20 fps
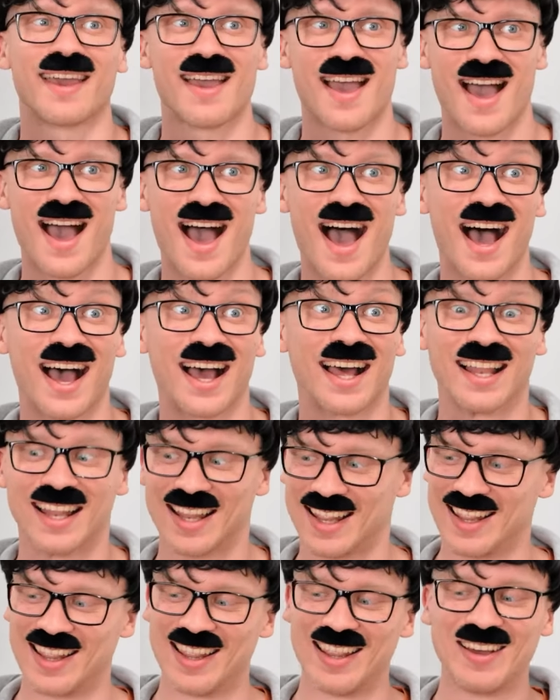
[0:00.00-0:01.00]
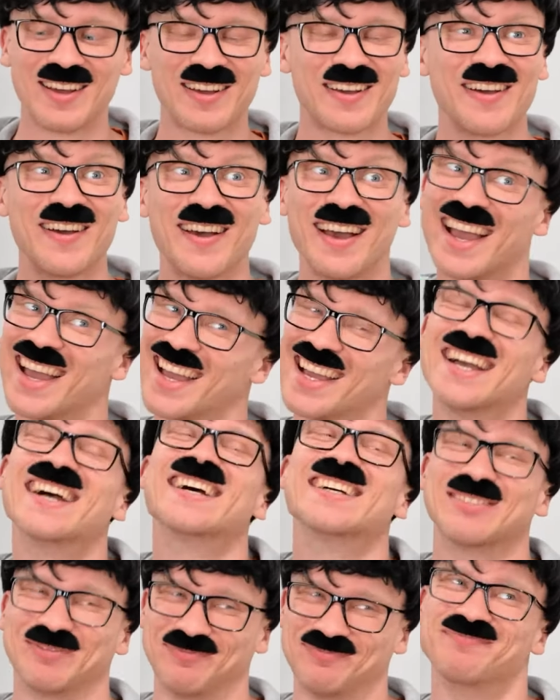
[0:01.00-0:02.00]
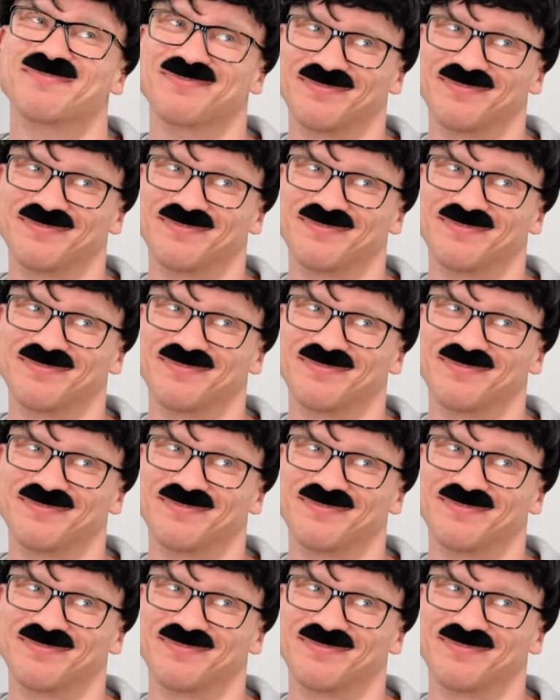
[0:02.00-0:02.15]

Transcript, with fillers: much it. I hope you like it.